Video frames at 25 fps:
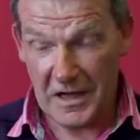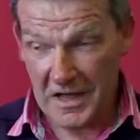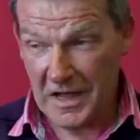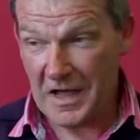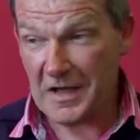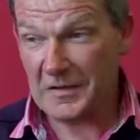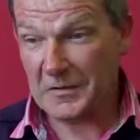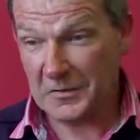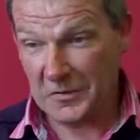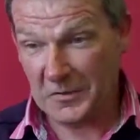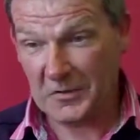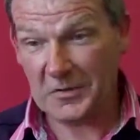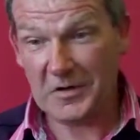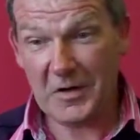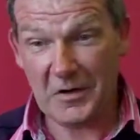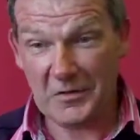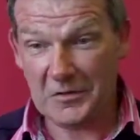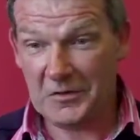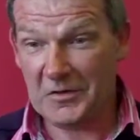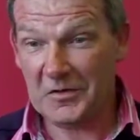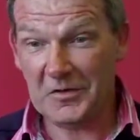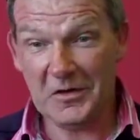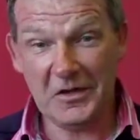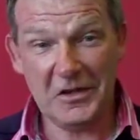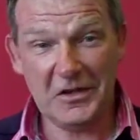I thought I
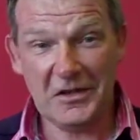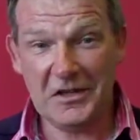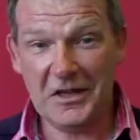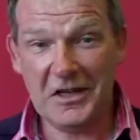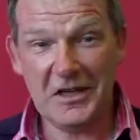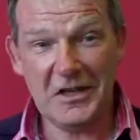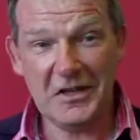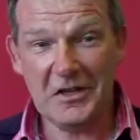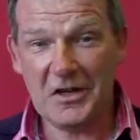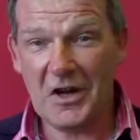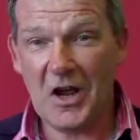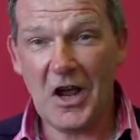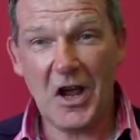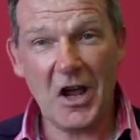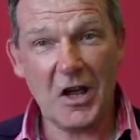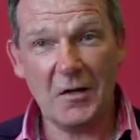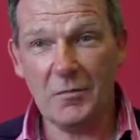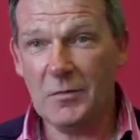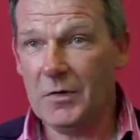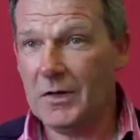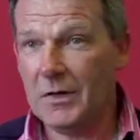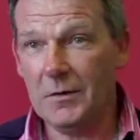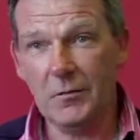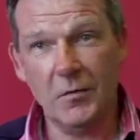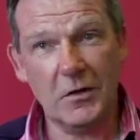was going to teach
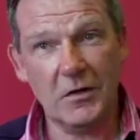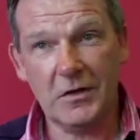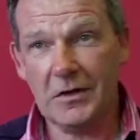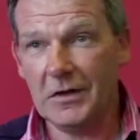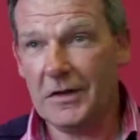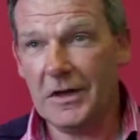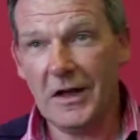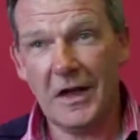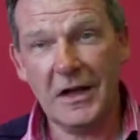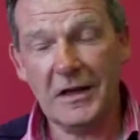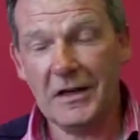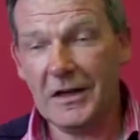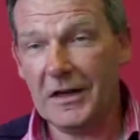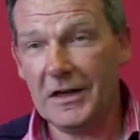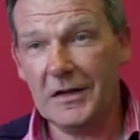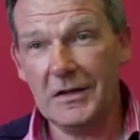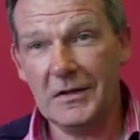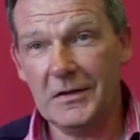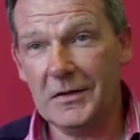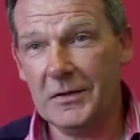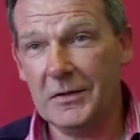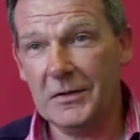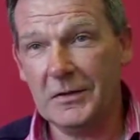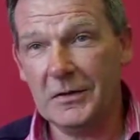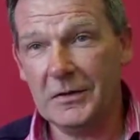art, but it wasn't like that
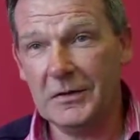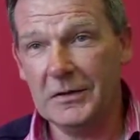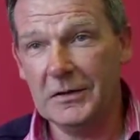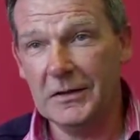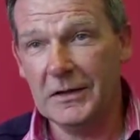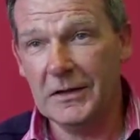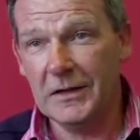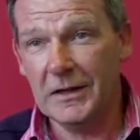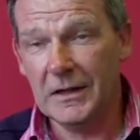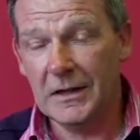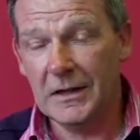at all.